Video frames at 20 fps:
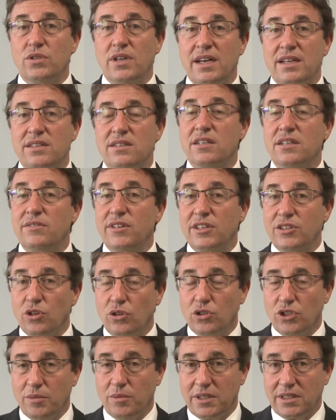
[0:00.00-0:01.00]
as a living
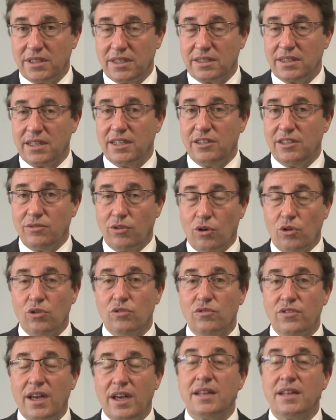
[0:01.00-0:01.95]
document that can evolve